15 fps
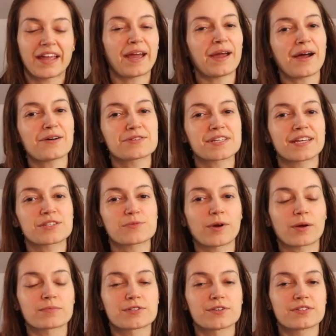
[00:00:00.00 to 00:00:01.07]
Hey House Kiss,
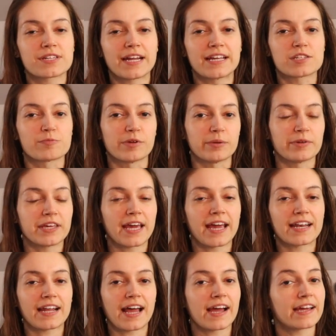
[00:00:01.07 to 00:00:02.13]
welcome to today's B B
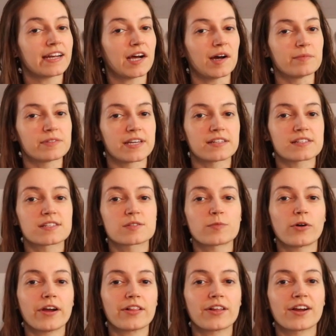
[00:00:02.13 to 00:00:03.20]
Can nine updates and
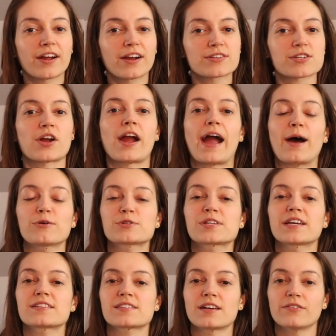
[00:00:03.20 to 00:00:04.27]
spoilers. Our House
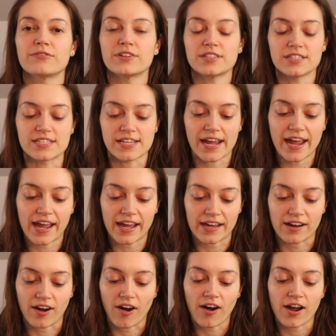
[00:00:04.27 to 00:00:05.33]
Kiss of the
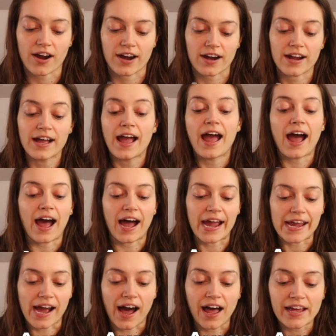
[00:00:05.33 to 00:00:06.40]
day are
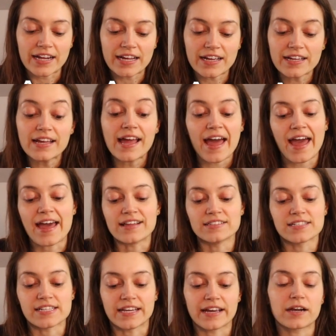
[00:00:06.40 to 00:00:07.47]
Ayana
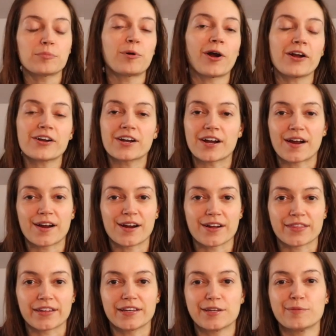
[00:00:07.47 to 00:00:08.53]
and Deanna Parker.
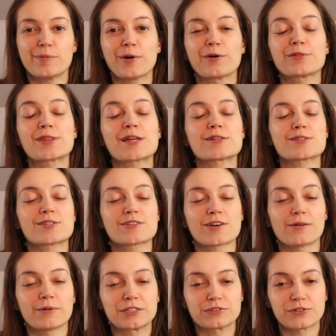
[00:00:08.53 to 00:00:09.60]
Thank you both
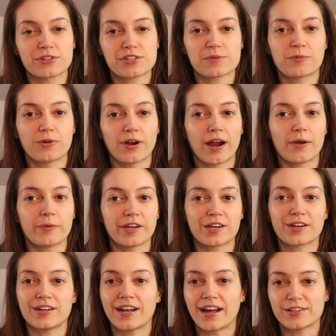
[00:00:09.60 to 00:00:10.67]
so much for the support. We
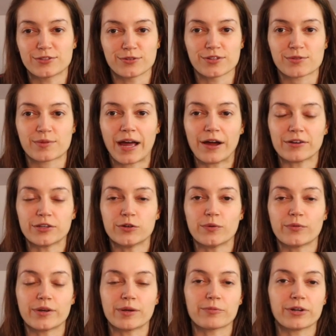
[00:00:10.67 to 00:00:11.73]
could not do this without you
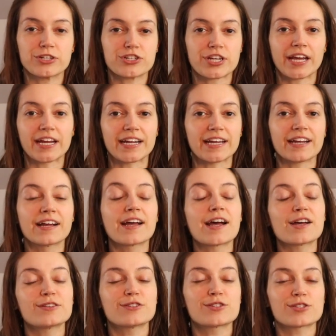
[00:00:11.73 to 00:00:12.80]
and we appreciate it
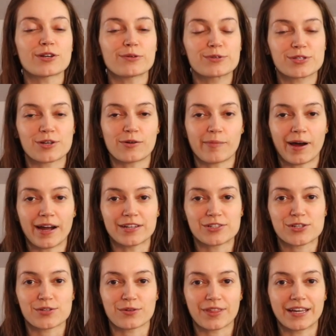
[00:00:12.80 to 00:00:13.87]
so, so
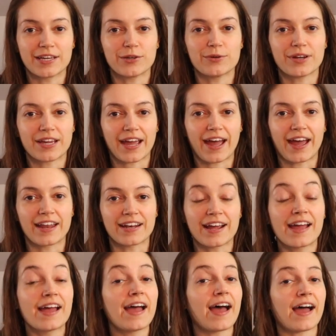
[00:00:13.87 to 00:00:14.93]
much. So thank you again.
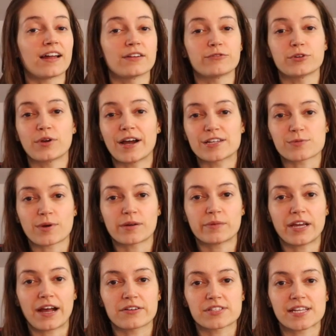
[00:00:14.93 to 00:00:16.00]
And if you guys want to
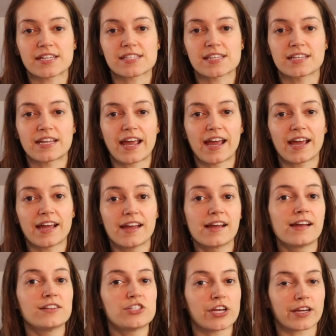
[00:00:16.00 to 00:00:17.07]
be House Kiss of the day,
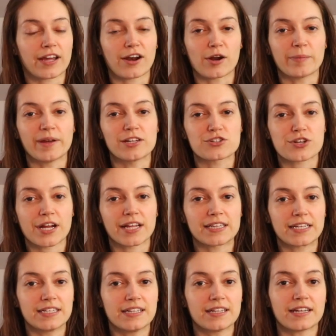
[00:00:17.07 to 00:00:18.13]
check out our Patreon
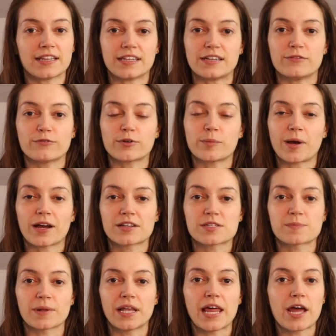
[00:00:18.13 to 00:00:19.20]
link in the info box
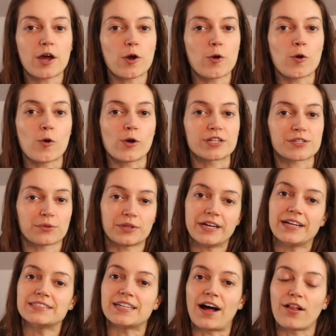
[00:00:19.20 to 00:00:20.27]
below. It's
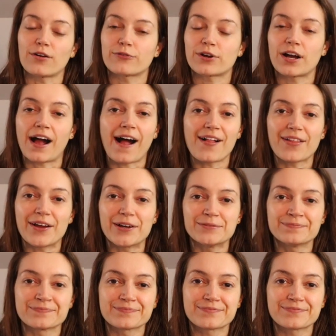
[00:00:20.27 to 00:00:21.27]
only a dollar for a holla.